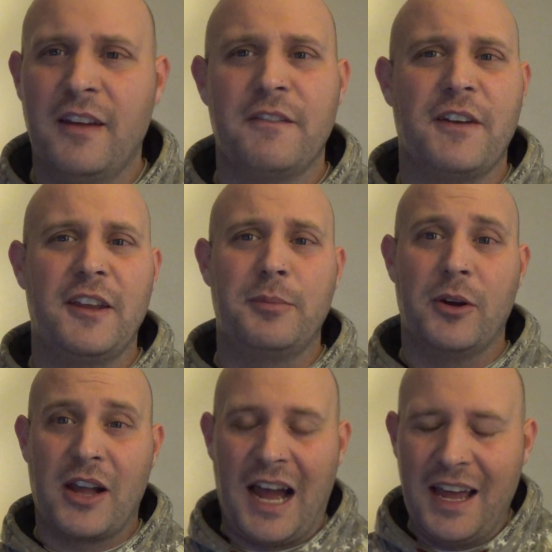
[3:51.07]

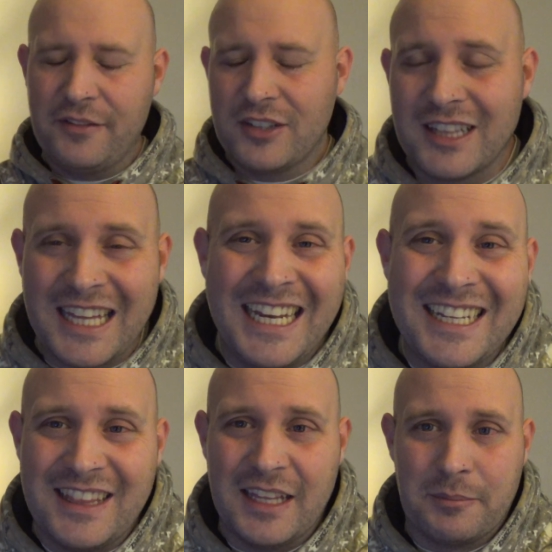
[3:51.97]
Facebook. I have
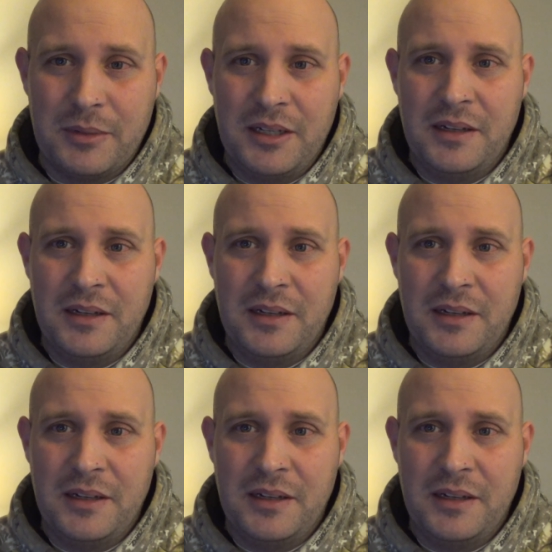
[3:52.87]
deleted them.